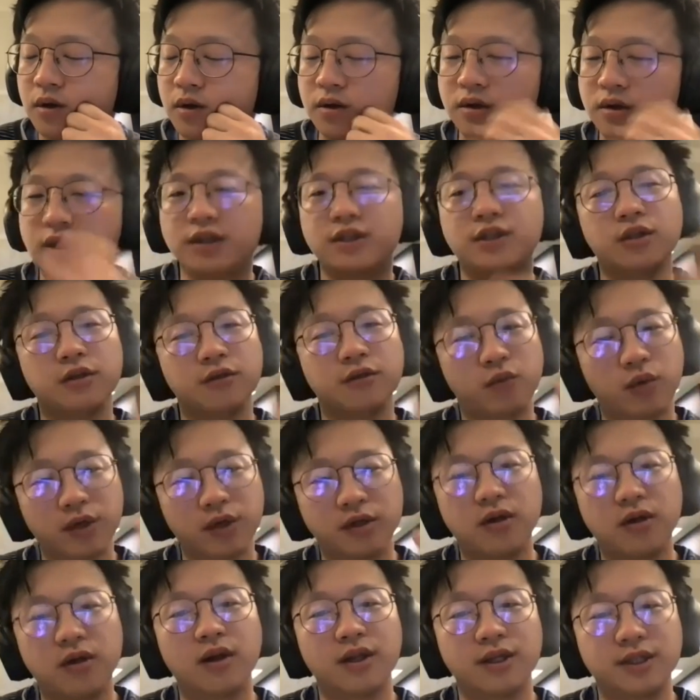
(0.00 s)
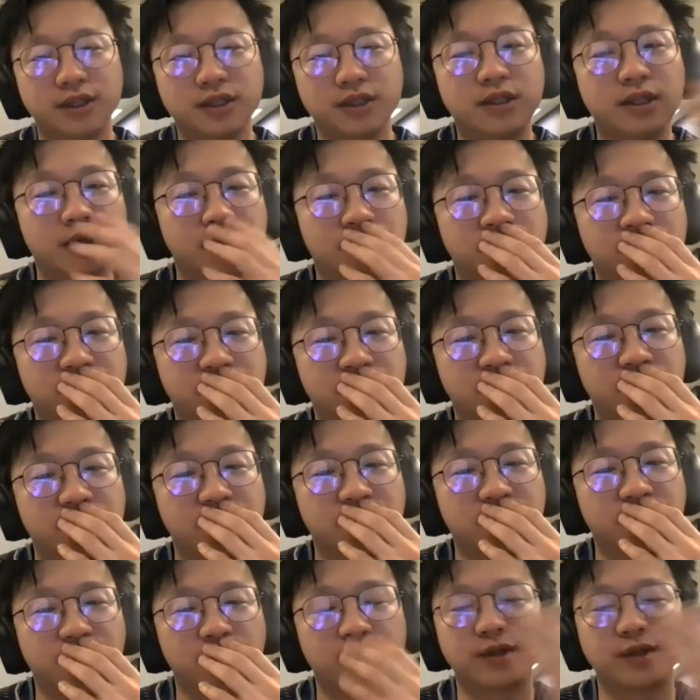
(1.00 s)
condition of what knowledge
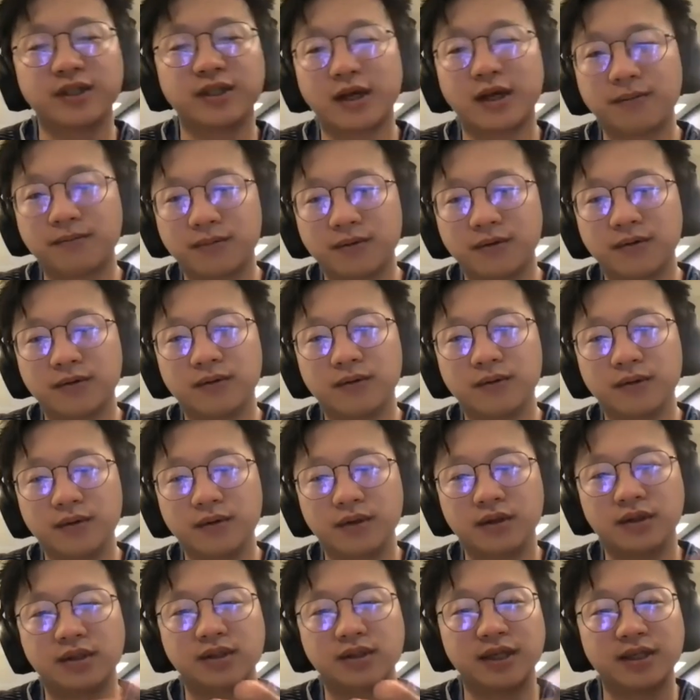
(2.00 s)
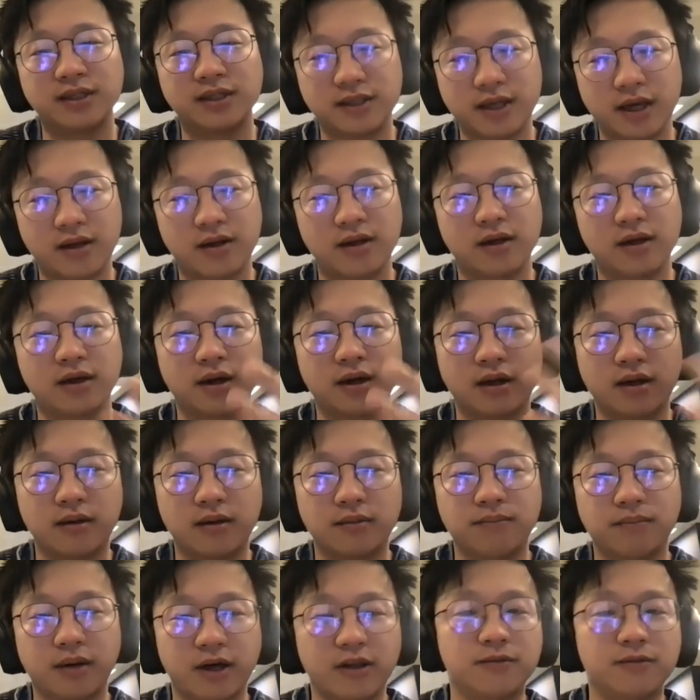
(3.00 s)
entails. For example, the sense
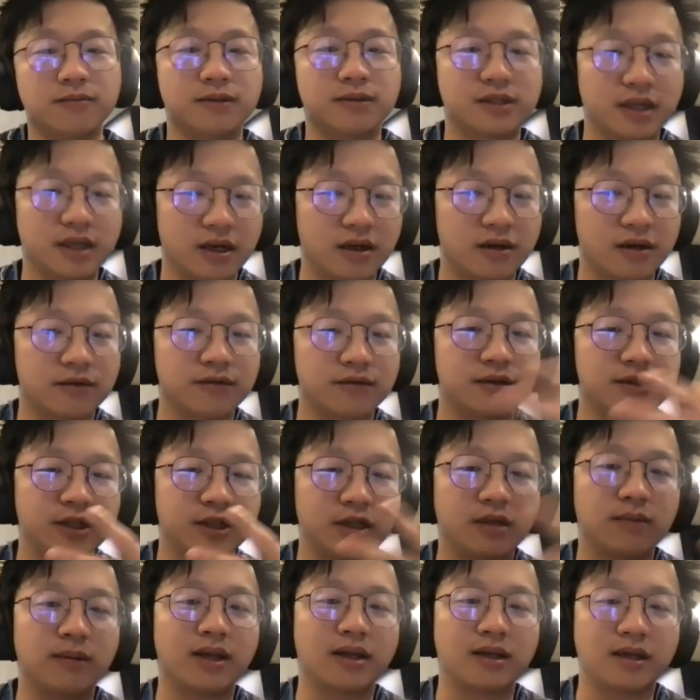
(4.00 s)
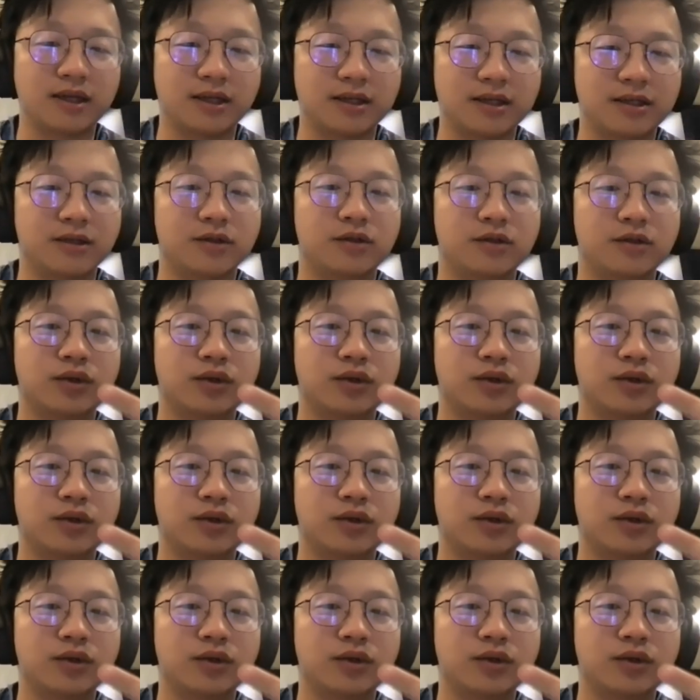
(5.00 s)
data by themselves seem at least